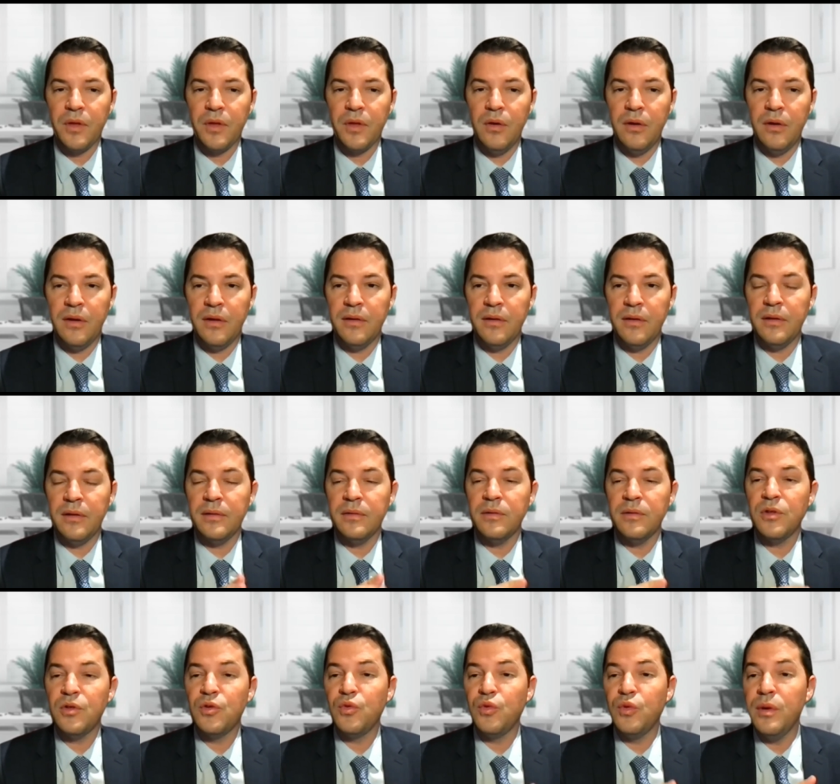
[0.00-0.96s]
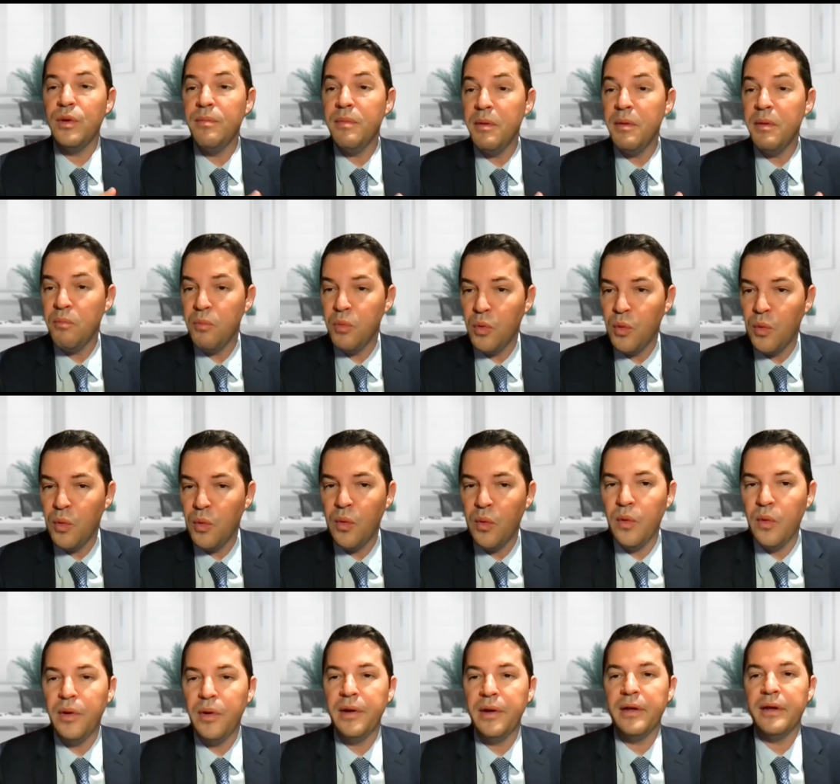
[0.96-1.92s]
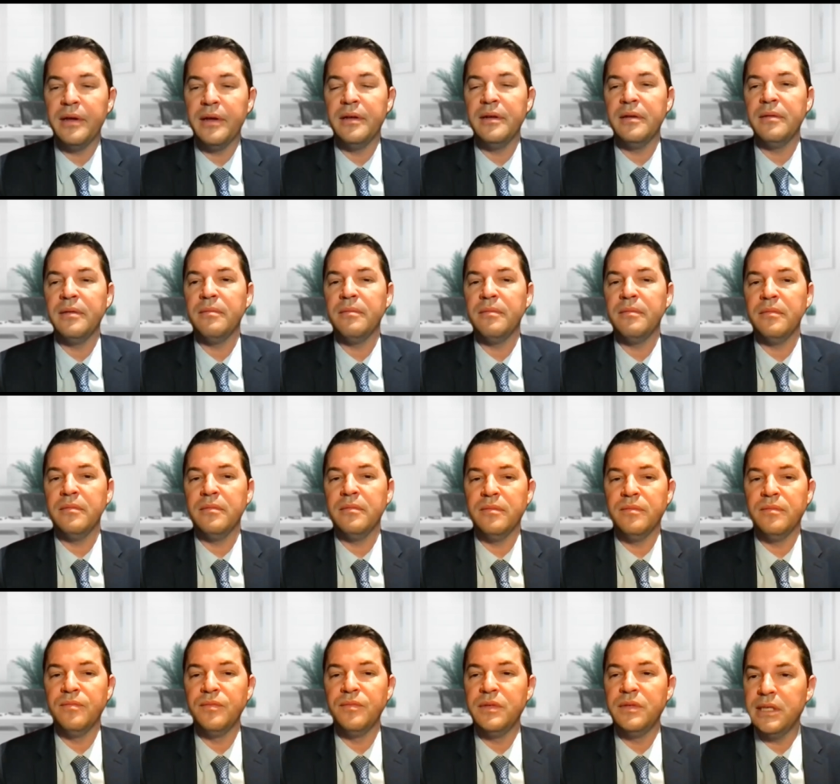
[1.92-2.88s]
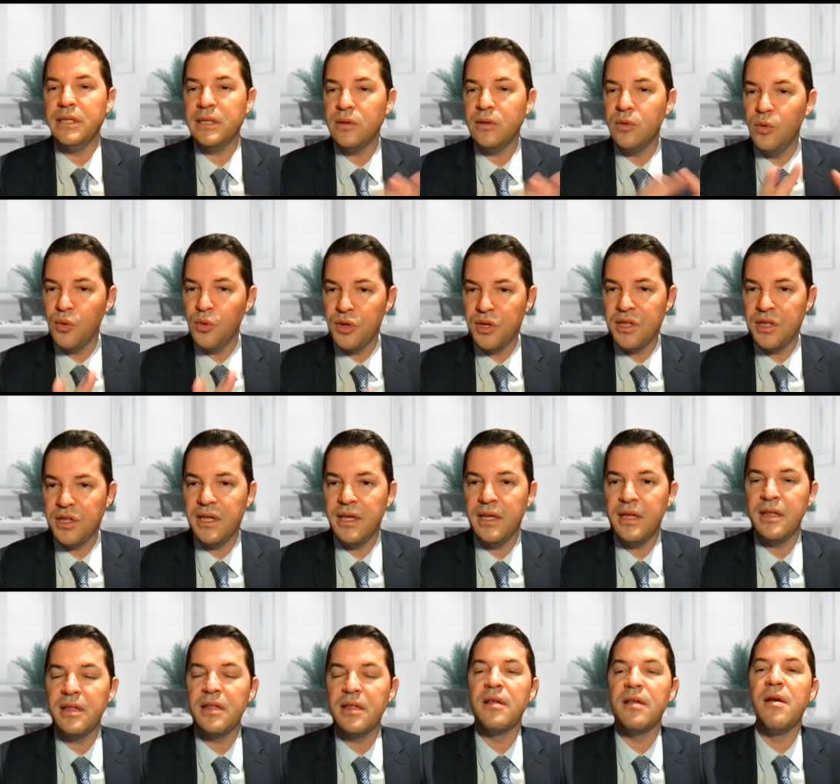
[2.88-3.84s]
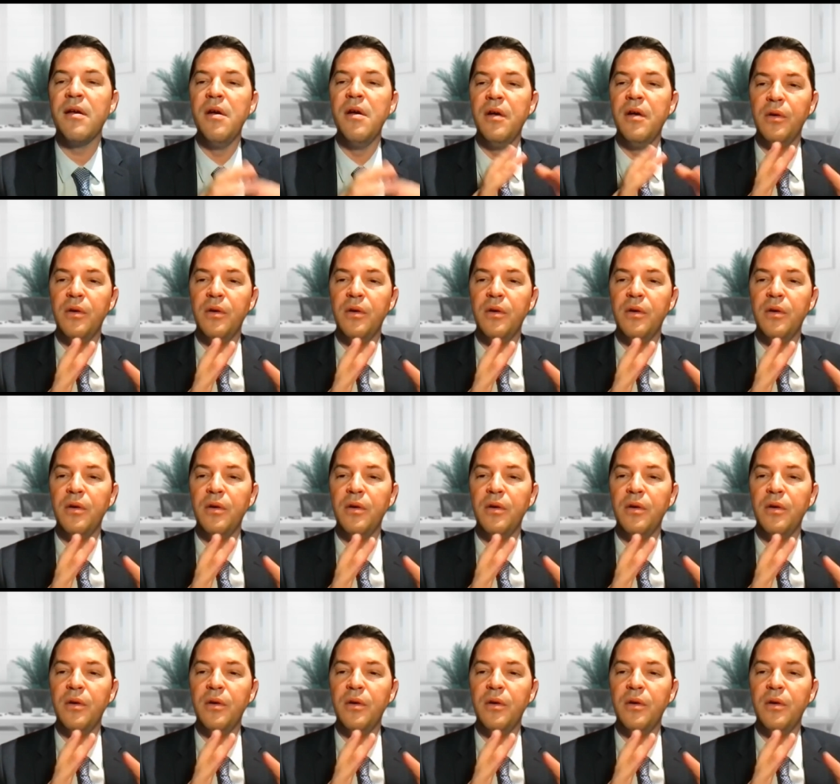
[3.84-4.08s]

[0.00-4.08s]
uh, swimming pool, um, jacuzzis,